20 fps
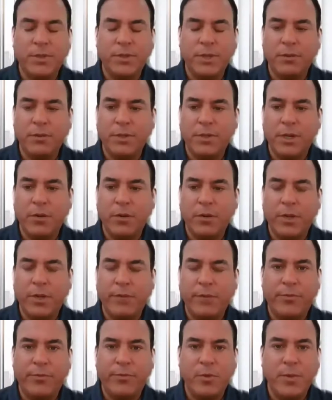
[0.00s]
secretary, we have
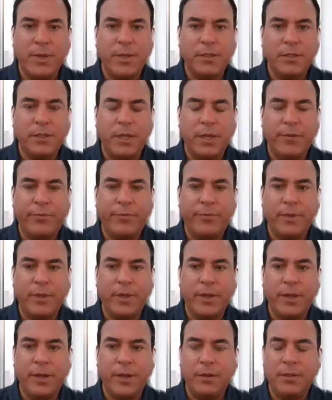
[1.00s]
a few minutes left
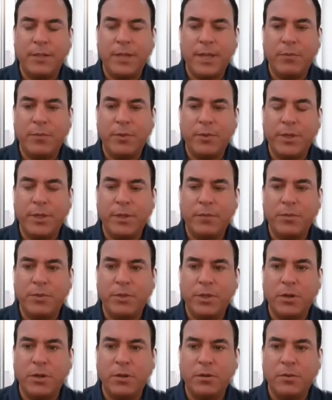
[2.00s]
in our time with him.
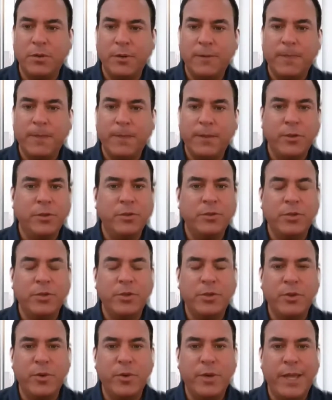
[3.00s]
So use
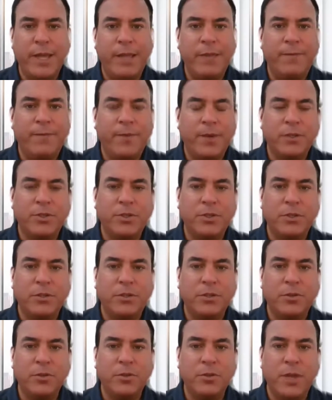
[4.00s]
the Q&A
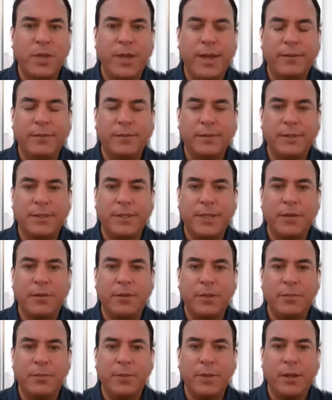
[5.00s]
function to do that, and
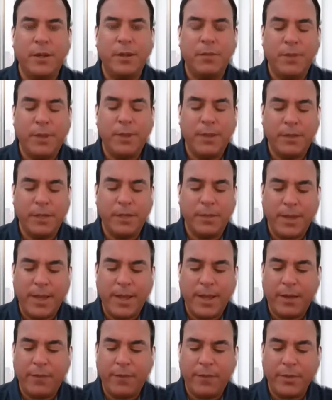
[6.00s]
I'll keep an
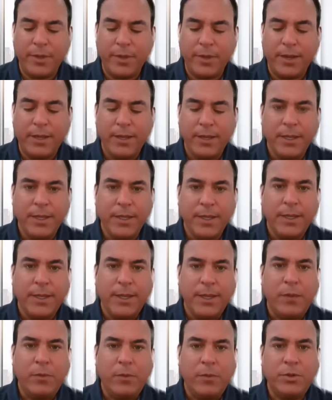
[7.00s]
eye out for that.
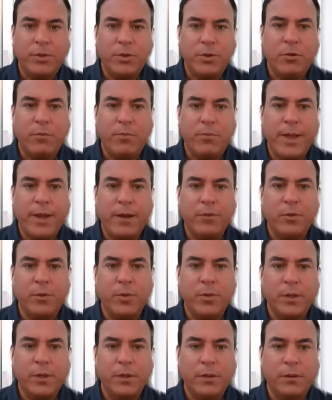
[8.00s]
I want to circle back
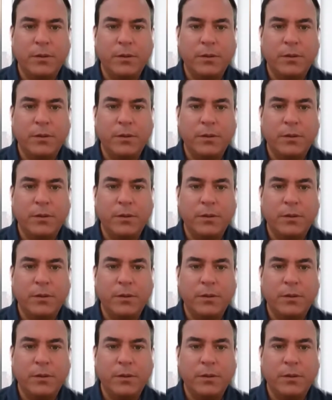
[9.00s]
real quick.